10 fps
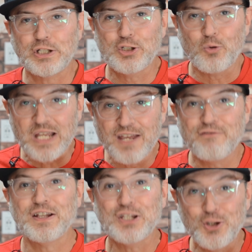you
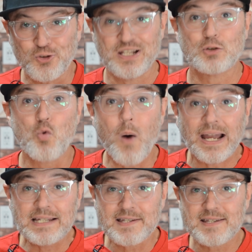even use it
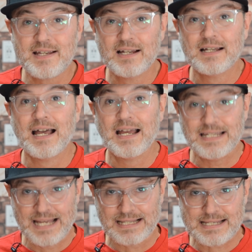twice.
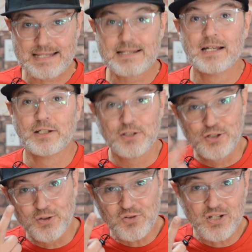Yes,
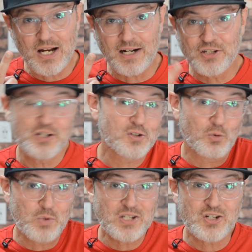2 charges or
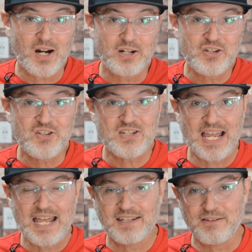recharges
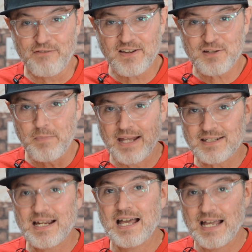and the
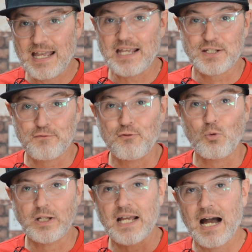investment is
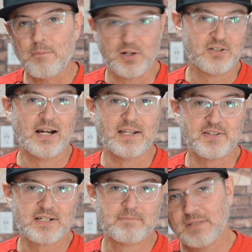fully
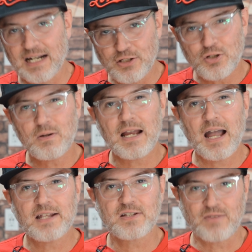amortized. There are 2
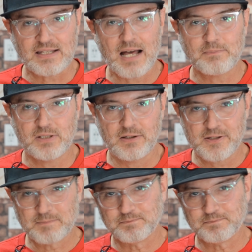kinds of adapters